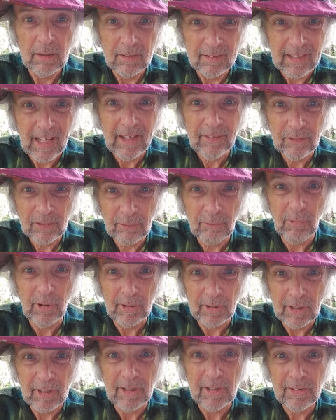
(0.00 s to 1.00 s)
That's
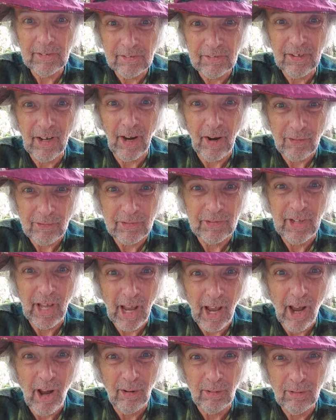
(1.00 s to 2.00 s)
when he shouts
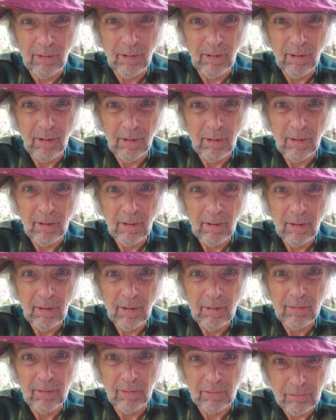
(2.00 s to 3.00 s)
out,
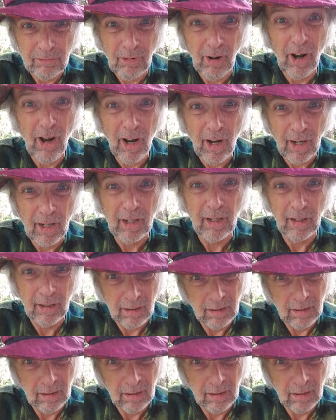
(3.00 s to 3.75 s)
the drowning,